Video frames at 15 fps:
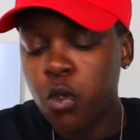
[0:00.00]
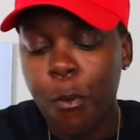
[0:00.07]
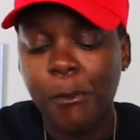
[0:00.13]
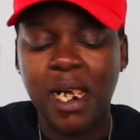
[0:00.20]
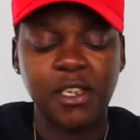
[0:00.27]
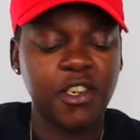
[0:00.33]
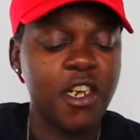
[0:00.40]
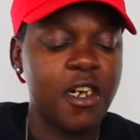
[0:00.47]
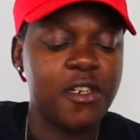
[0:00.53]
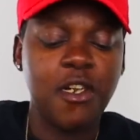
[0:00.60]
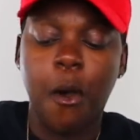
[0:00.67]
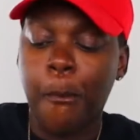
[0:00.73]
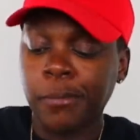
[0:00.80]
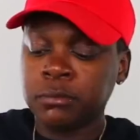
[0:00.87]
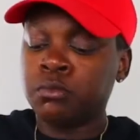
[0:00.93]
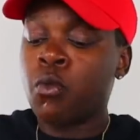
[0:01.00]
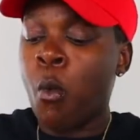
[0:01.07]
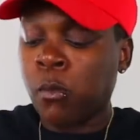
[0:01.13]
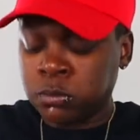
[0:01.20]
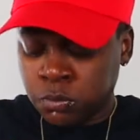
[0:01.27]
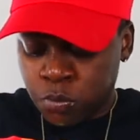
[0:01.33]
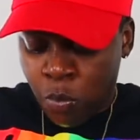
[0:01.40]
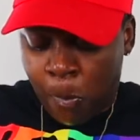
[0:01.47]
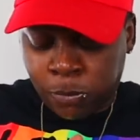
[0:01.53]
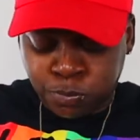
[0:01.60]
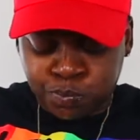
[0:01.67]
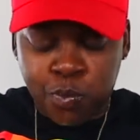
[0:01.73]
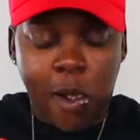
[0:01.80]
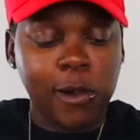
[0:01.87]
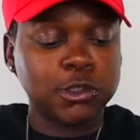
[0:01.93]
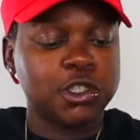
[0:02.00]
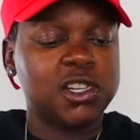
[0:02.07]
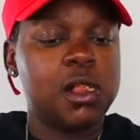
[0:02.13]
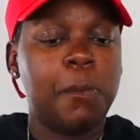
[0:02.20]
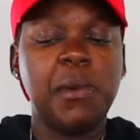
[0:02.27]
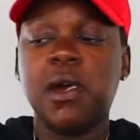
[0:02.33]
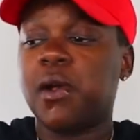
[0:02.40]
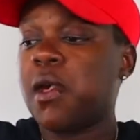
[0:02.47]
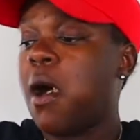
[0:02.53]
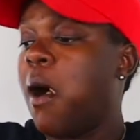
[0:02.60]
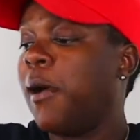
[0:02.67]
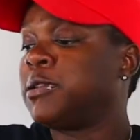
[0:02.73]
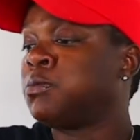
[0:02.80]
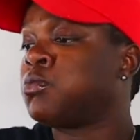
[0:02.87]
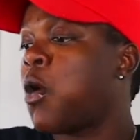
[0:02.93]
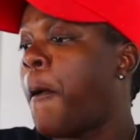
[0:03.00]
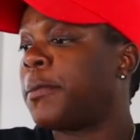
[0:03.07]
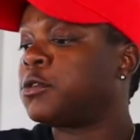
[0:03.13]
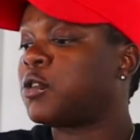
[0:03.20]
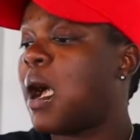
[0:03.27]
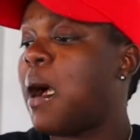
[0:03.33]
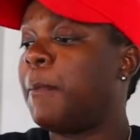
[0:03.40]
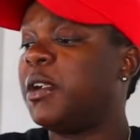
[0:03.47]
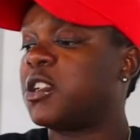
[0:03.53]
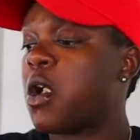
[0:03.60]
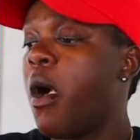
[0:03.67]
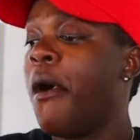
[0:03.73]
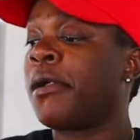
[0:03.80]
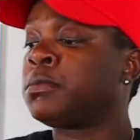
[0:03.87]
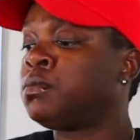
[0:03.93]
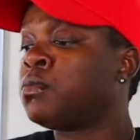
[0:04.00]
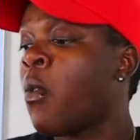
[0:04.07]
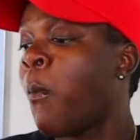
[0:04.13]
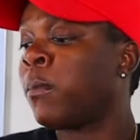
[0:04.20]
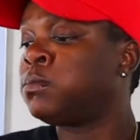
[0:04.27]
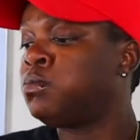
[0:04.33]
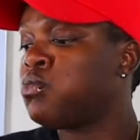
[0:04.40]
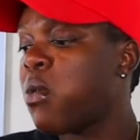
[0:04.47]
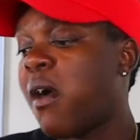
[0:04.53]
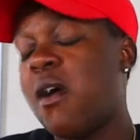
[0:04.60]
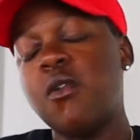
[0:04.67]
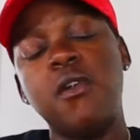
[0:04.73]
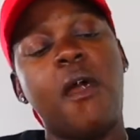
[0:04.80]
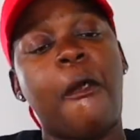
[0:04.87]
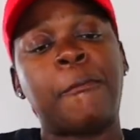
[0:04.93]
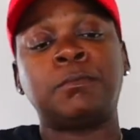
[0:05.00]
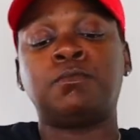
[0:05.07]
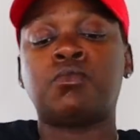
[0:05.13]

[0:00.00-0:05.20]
Bite down That's a good meal there. Time is it? Oh yeah.